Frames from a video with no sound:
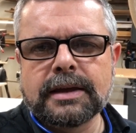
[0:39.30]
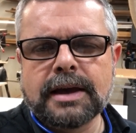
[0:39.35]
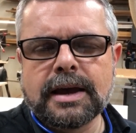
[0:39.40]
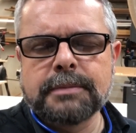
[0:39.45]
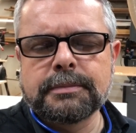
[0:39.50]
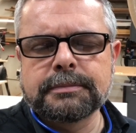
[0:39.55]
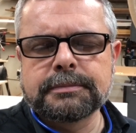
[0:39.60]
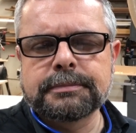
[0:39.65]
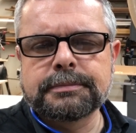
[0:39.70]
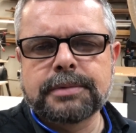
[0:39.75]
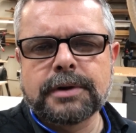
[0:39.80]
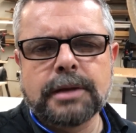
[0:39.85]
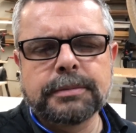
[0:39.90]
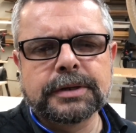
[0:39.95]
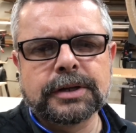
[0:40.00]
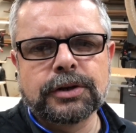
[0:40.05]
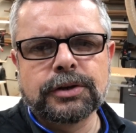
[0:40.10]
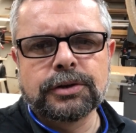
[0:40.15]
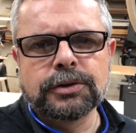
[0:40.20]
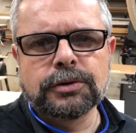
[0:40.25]
I'm
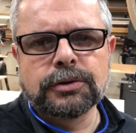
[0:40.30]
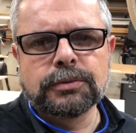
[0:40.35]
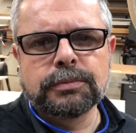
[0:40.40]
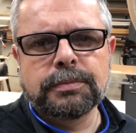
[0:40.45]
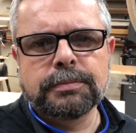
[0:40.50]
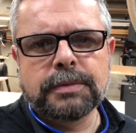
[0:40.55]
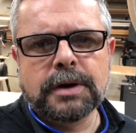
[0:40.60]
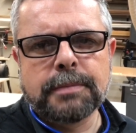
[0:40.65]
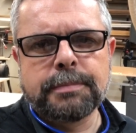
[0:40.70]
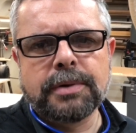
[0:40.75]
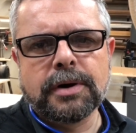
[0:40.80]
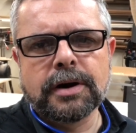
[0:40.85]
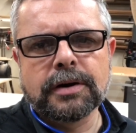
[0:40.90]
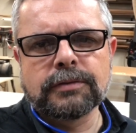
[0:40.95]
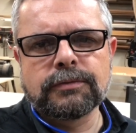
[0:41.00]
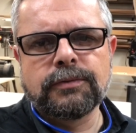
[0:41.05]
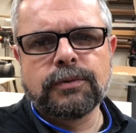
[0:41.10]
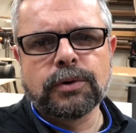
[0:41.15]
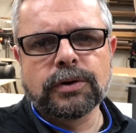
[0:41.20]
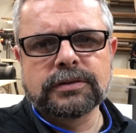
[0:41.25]
probably going to do a
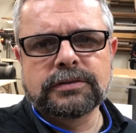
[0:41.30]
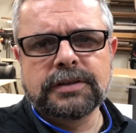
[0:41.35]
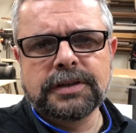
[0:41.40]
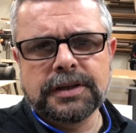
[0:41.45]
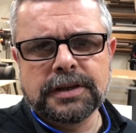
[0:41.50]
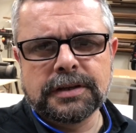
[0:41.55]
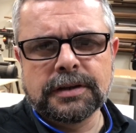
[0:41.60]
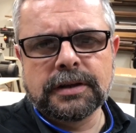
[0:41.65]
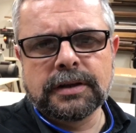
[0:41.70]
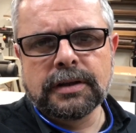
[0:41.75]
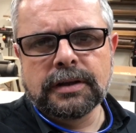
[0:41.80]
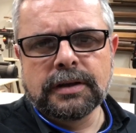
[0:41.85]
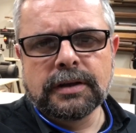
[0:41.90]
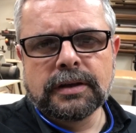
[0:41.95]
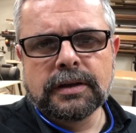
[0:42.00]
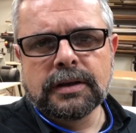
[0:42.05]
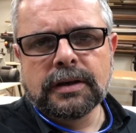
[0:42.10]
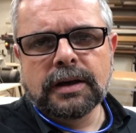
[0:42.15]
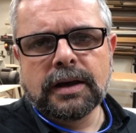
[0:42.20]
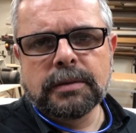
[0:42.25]
part 14
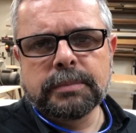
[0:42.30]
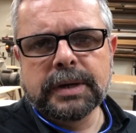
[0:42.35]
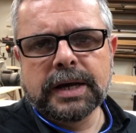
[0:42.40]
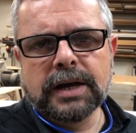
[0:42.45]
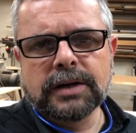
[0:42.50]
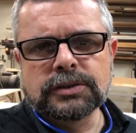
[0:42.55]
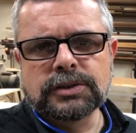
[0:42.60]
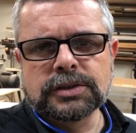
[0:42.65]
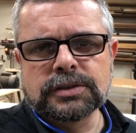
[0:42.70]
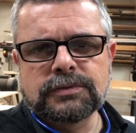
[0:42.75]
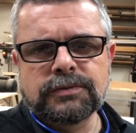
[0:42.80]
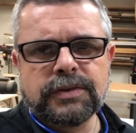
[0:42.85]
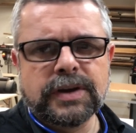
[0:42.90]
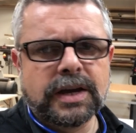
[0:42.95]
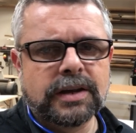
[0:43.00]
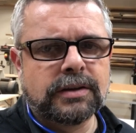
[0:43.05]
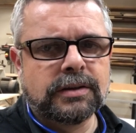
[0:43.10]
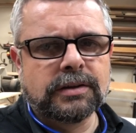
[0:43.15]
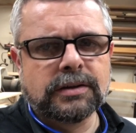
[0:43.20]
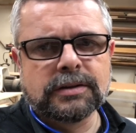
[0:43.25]
about just
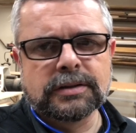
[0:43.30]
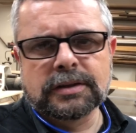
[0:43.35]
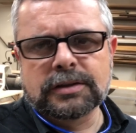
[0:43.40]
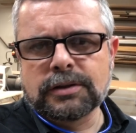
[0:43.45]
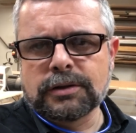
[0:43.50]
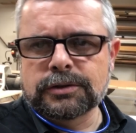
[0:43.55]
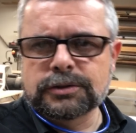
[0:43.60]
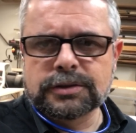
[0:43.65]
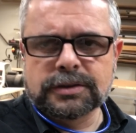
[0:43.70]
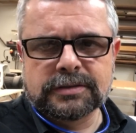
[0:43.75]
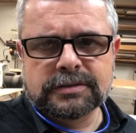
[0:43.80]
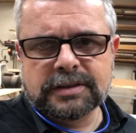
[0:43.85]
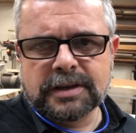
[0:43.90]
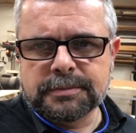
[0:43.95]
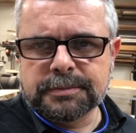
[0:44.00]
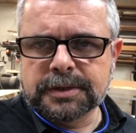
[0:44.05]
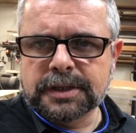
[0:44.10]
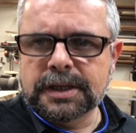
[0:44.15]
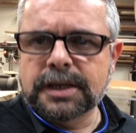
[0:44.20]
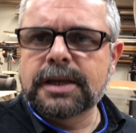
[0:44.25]
final enclosure
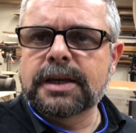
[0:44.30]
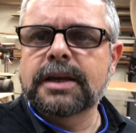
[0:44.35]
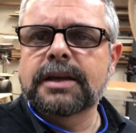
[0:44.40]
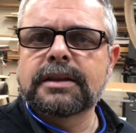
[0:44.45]
assembly.